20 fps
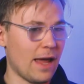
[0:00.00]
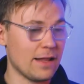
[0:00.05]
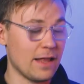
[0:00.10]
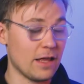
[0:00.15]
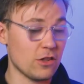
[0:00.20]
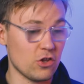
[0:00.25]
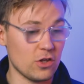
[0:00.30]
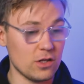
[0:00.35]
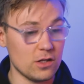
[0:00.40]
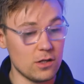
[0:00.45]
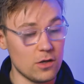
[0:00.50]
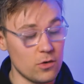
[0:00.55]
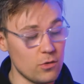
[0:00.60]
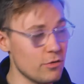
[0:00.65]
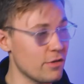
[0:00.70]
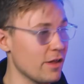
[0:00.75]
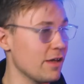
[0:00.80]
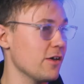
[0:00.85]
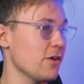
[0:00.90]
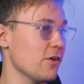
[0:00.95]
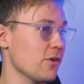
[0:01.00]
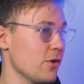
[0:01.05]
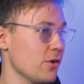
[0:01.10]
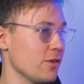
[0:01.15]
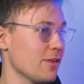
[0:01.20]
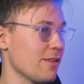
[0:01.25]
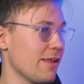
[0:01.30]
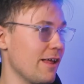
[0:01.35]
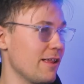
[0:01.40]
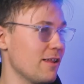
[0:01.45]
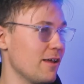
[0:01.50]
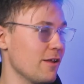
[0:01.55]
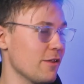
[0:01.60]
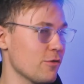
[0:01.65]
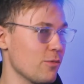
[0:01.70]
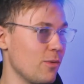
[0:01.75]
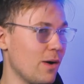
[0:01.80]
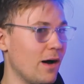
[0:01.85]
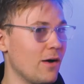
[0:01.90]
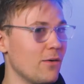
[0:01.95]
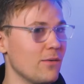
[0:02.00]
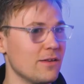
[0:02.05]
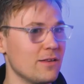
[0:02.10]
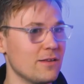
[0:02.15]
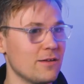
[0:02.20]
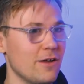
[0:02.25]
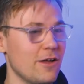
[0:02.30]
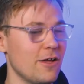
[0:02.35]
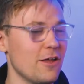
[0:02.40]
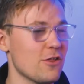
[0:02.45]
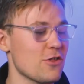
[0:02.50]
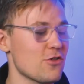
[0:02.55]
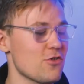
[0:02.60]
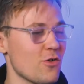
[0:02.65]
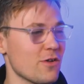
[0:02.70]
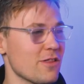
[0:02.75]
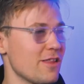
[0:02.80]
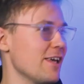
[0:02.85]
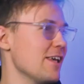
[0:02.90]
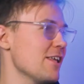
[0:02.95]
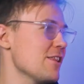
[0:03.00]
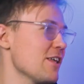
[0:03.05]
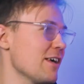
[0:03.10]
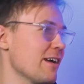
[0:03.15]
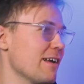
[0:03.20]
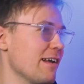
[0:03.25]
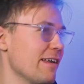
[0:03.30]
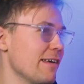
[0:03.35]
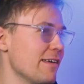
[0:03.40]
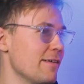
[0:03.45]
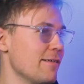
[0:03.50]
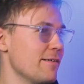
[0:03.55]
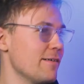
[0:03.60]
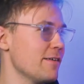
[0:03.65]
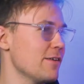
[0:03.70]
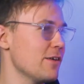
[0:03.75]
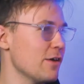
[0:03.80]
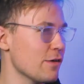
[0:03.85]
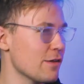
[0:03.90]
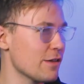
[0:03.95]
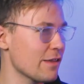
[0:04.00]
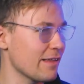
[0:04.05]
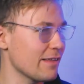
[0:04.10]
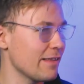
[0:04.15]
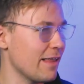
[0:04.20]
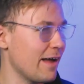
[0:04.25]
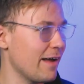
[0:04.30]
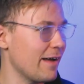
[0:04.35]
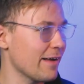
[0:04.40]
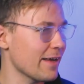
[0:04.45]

and actually using your content as well and strategically using that.